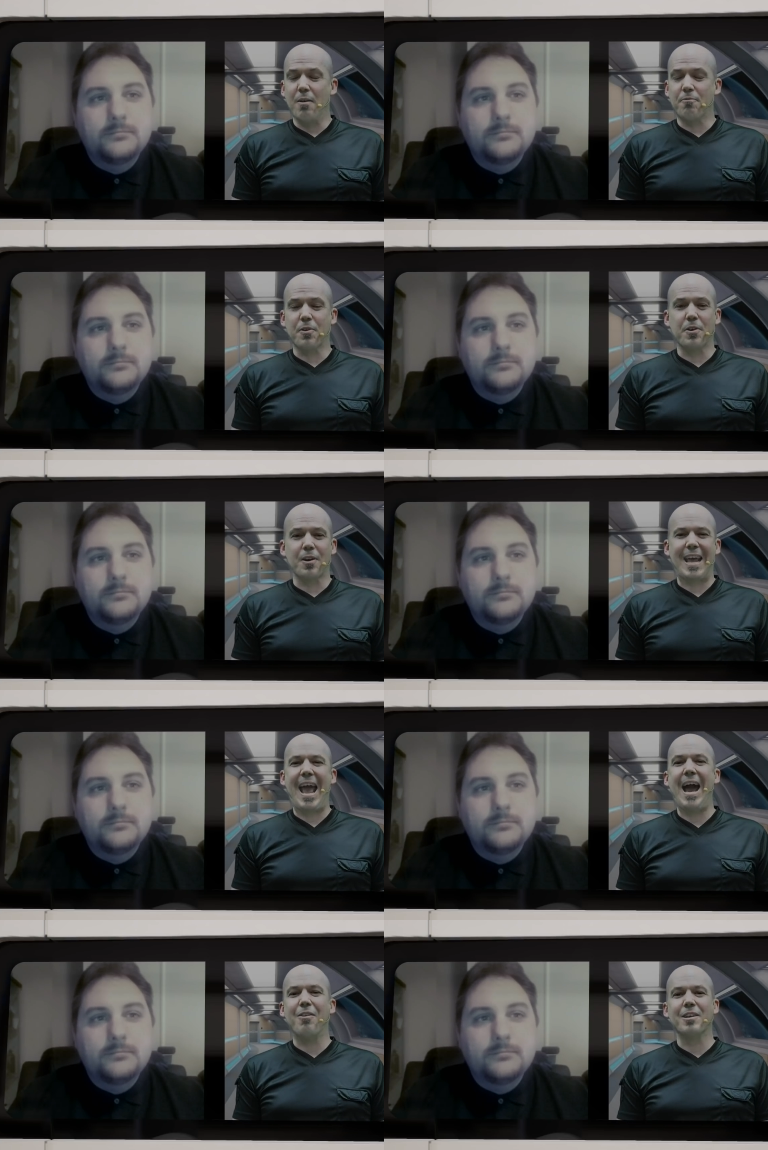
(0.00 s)
Speaker 1: for your
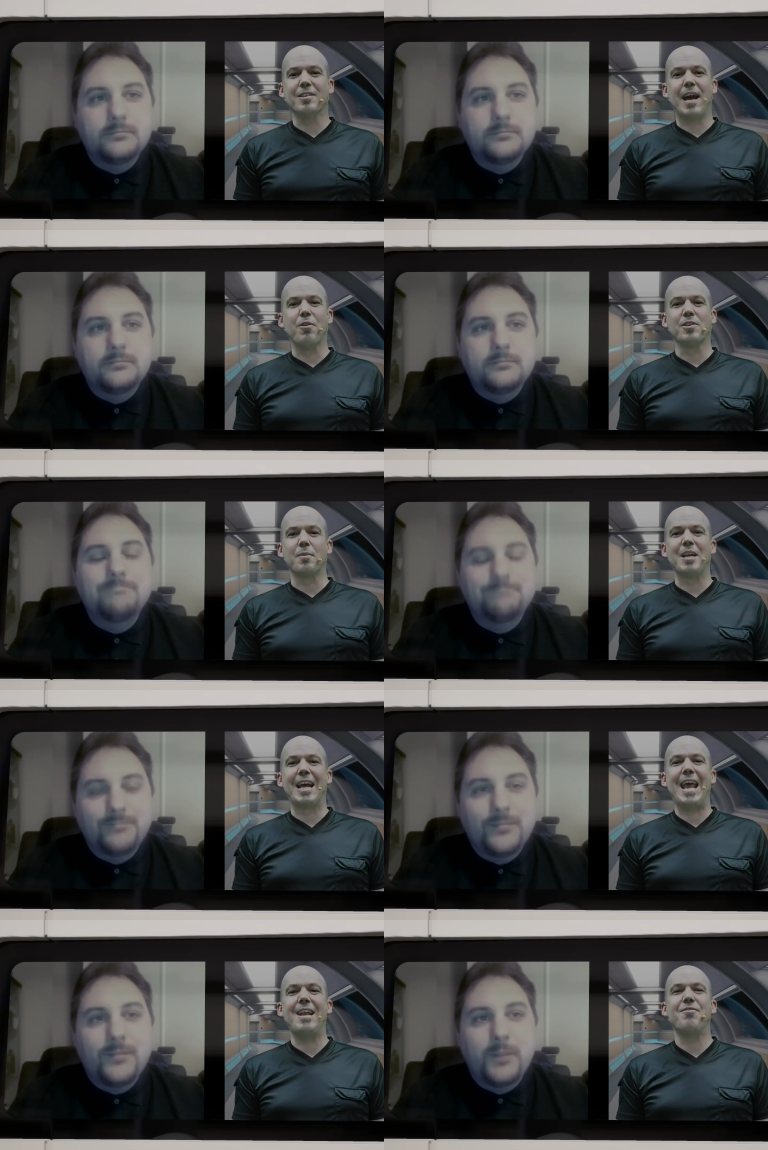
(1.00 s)
countless hours. I mean,
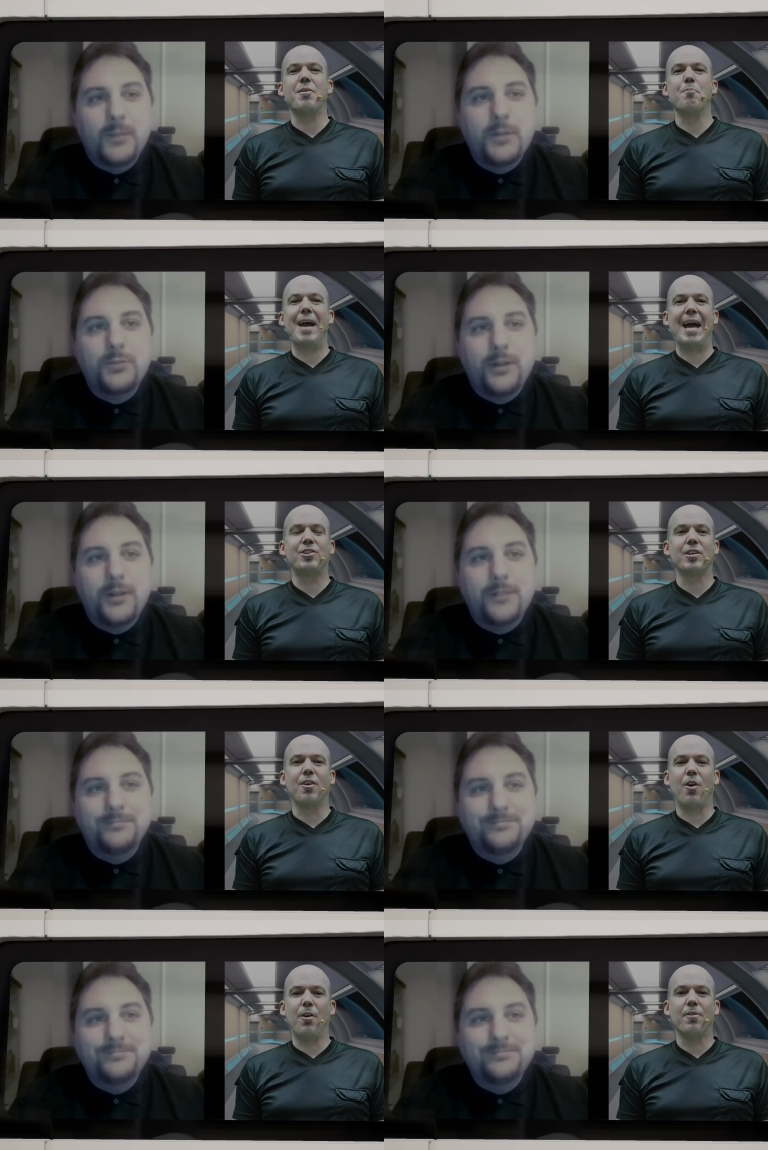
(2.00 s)
I can't even
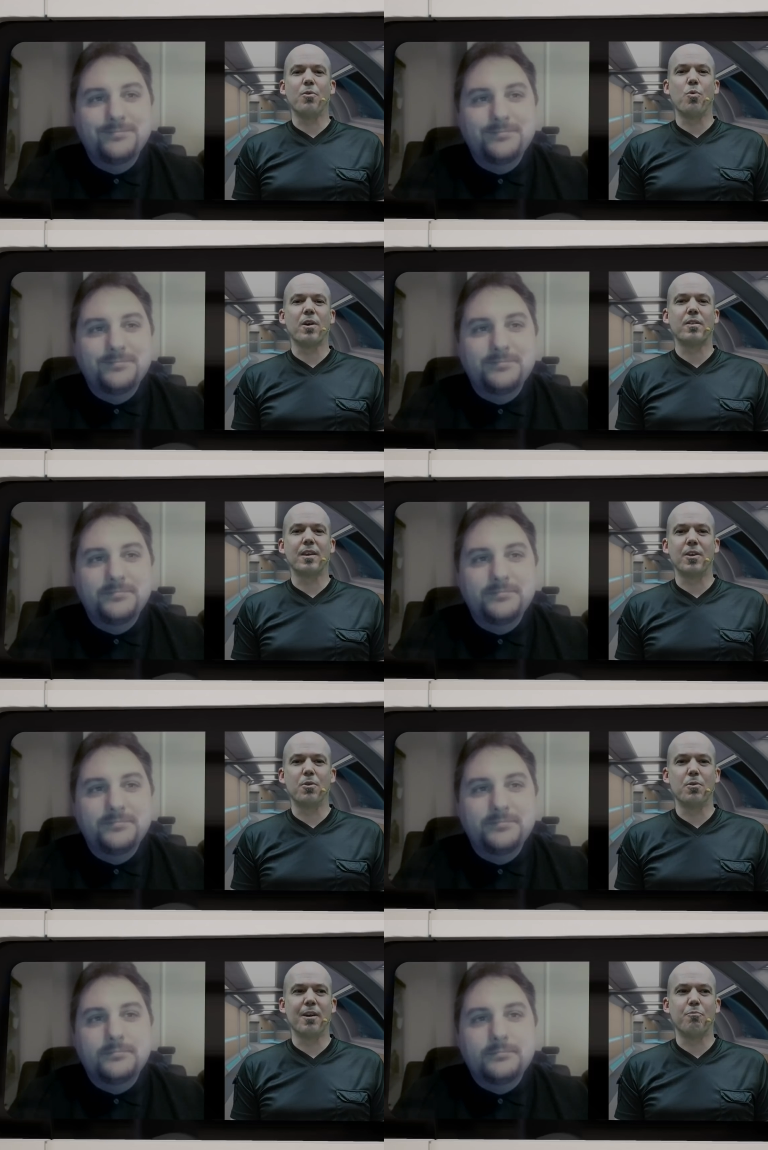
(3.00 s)
imagine all the work that
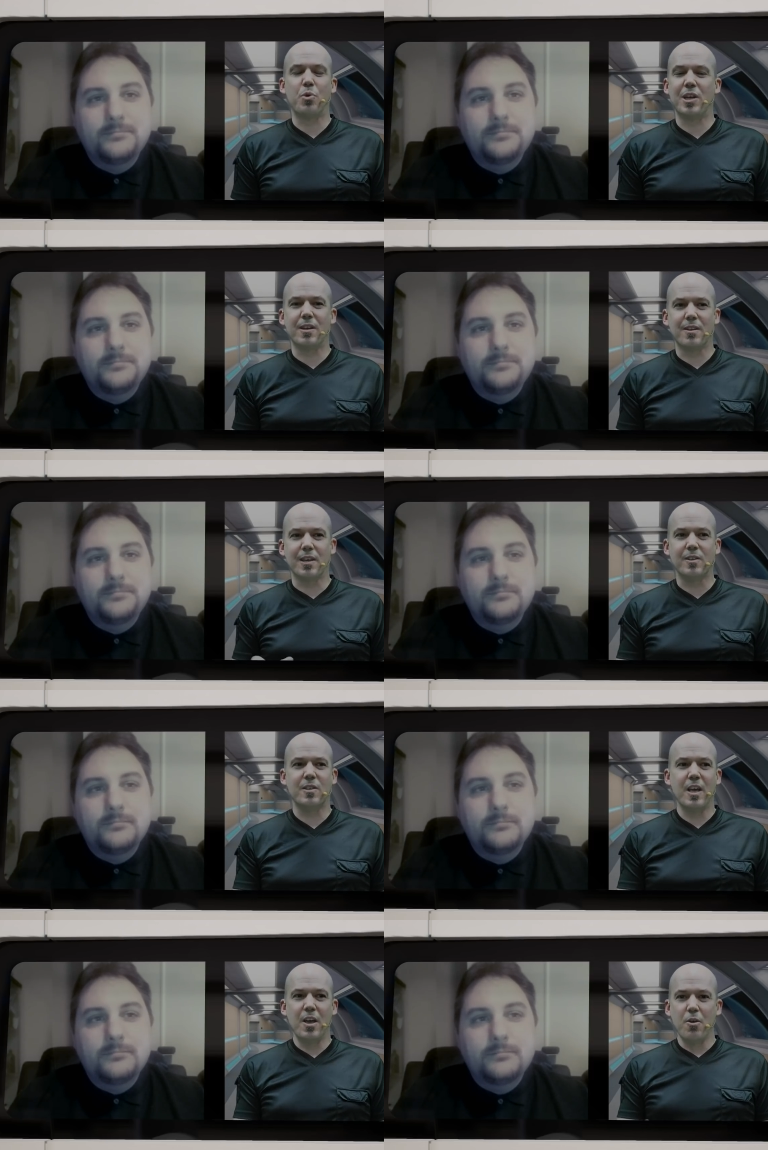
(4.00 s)
you have put into
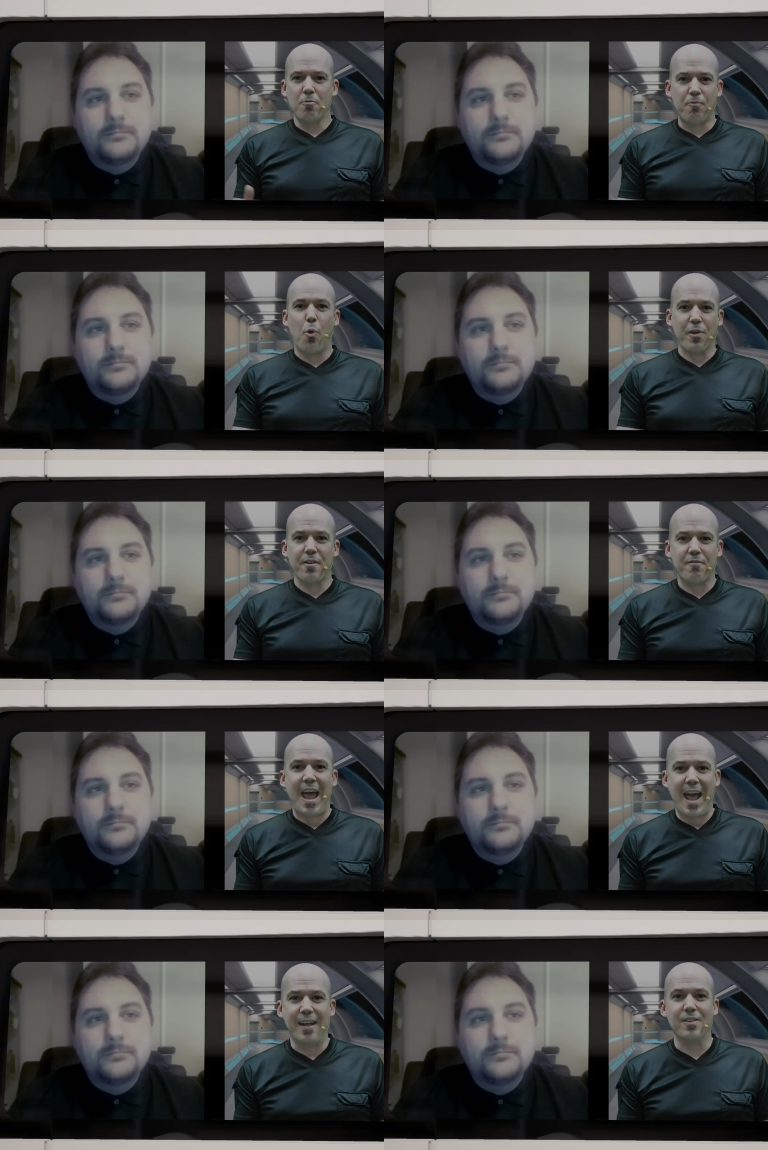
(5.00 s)
this for the
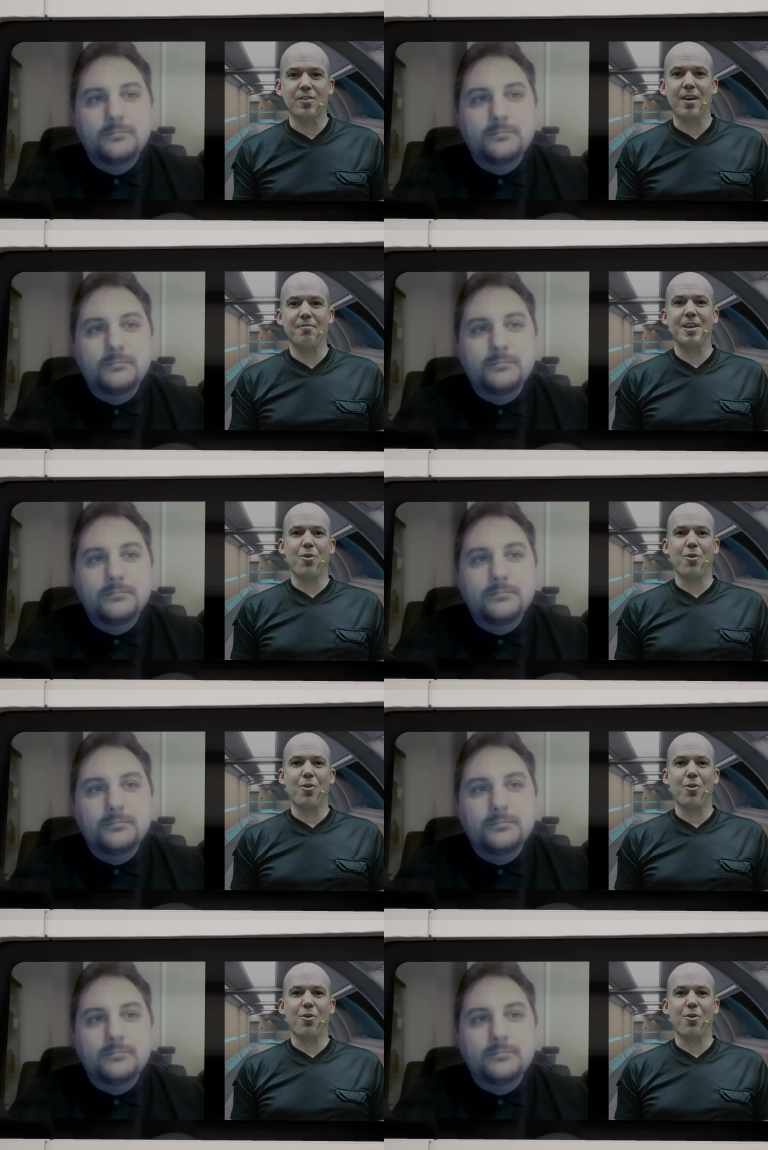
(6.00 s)
fans of the